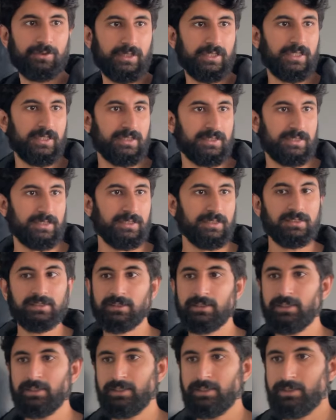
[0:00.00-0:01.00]
indices,
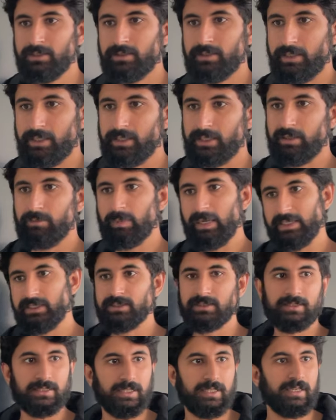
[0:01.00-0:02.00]
right, a minus
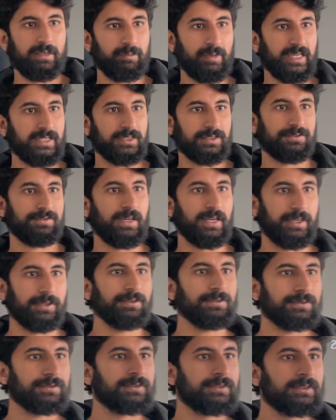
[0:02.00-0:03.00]
3, a minus 5,
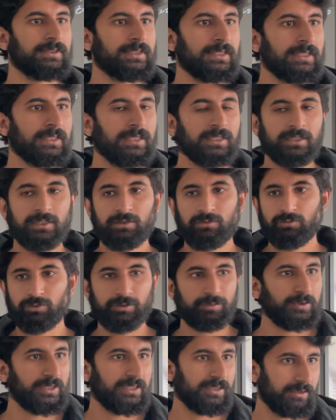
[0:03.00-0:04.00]
would
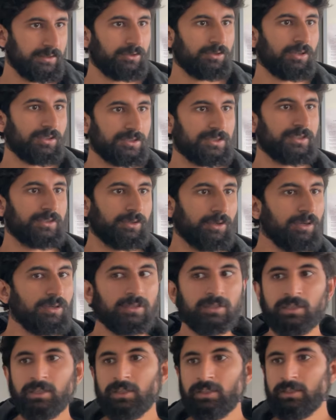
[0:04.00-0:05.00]
be non-zero,
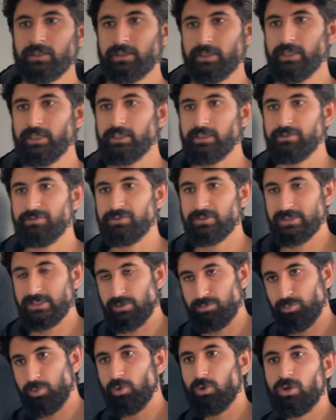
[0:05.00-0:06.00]
right? If it's a
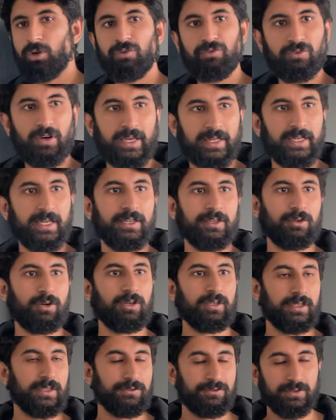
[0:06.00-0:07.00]
pole of finite,
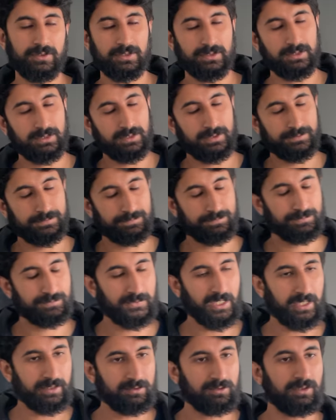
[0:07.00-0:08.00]
or if it's a
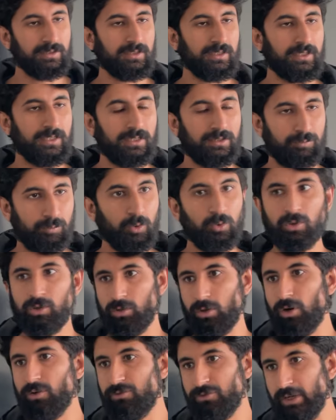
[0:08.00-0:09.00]
pole
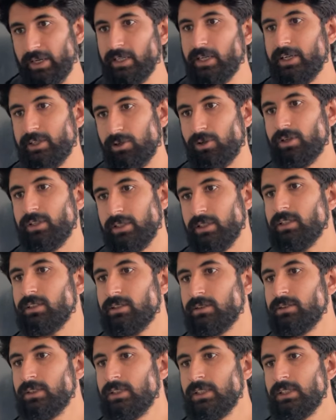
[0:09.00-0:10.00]
of finite order,
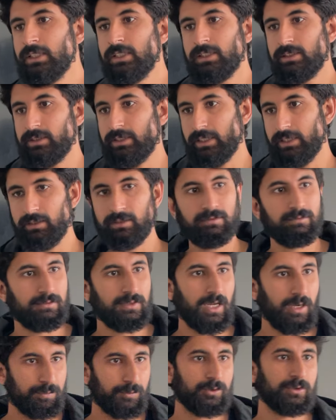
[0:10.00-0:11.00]
then
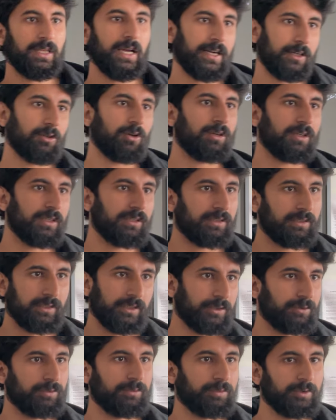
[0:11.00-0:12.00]
up to that order it
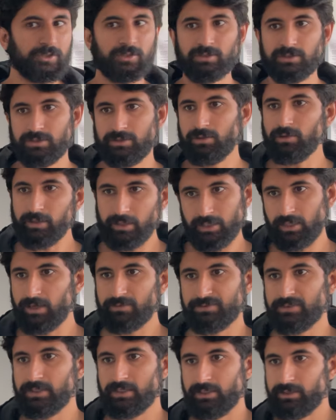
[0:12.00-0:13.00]
would be non-zero, and
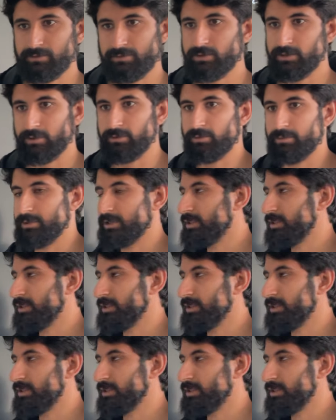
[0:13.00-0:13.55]
after that it will be